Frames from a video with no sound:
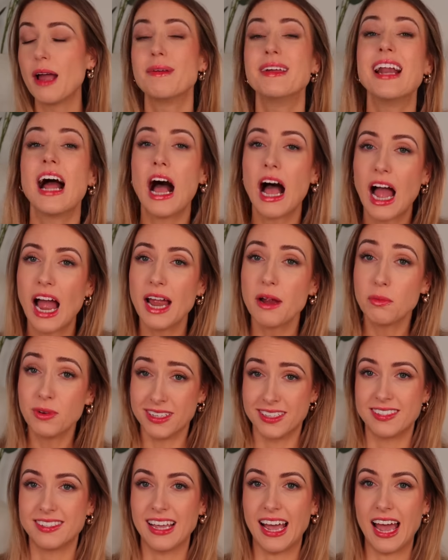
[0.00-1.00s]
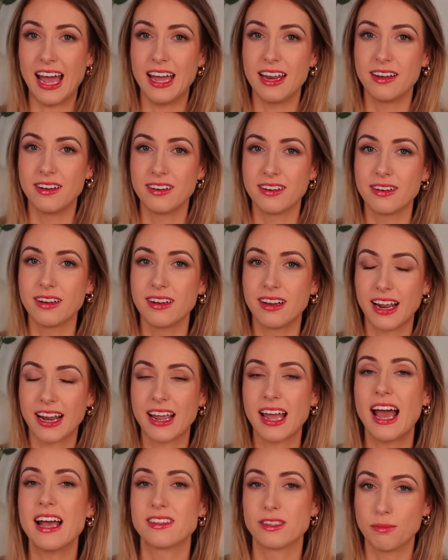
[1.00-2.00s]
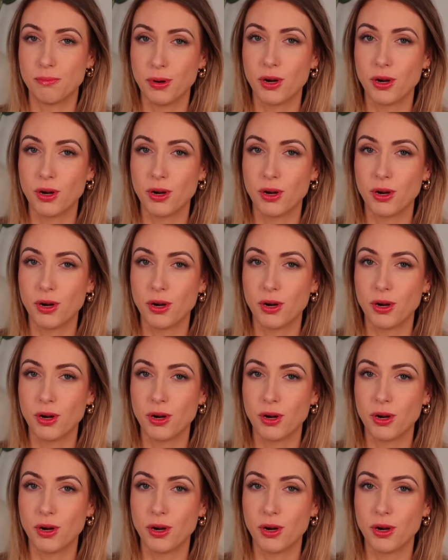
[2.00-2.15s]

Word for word: I mean, I was sad, like as a